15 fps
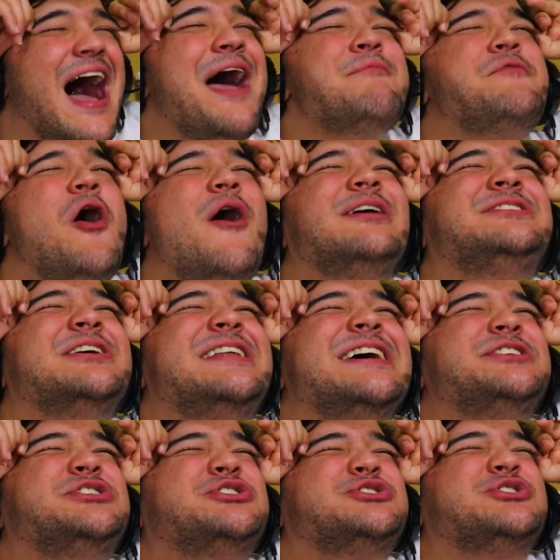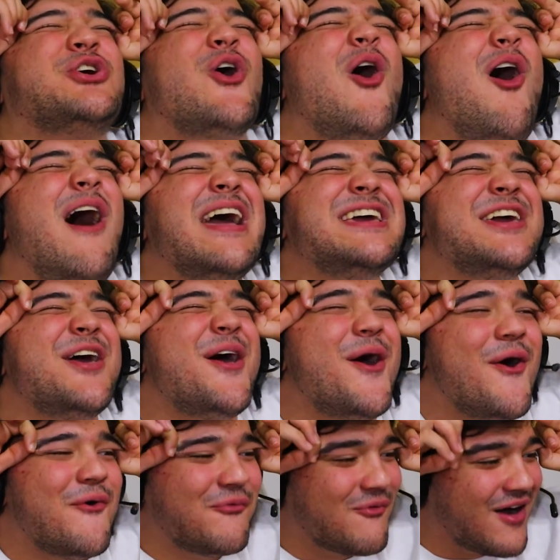I'm going to destroy you!